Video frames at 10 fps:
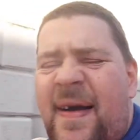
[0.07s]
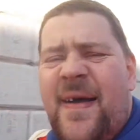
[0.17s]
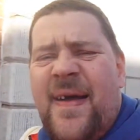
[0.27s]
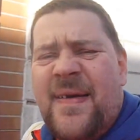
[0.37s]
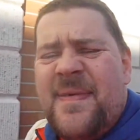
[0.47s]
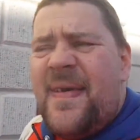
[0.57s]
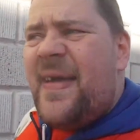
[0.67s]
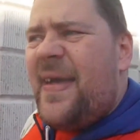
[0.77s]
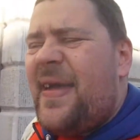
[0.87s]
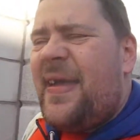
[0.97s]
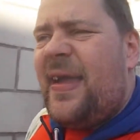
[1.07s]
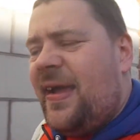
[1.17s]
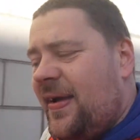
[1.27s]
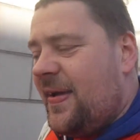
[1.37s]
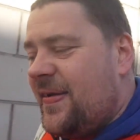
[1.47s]
Yeah,
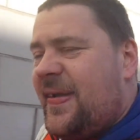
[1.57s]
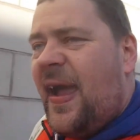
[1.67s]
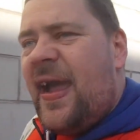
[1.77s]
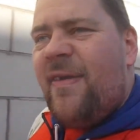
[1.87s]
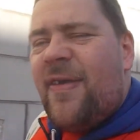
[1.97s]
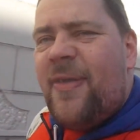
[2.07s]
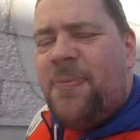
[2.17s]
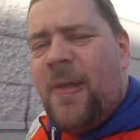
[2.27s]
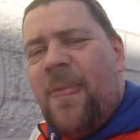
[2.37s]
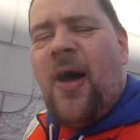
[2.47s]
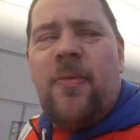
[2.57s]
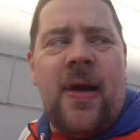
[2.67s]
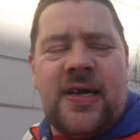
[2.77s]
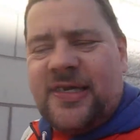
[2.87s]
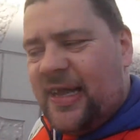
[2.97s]
mate. Day out in the Plymouth
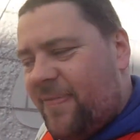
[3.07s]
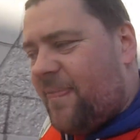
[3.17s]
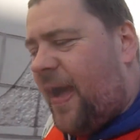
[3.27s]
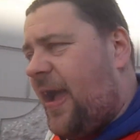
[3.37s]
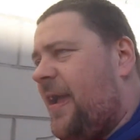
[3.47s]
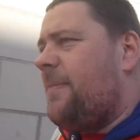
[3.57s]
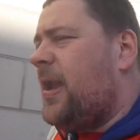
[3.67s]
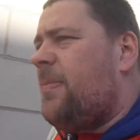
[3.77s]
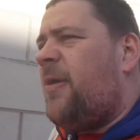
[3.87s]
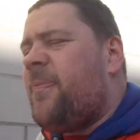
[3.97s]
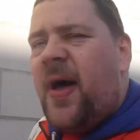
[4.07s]
Massive, mate. Plymouth,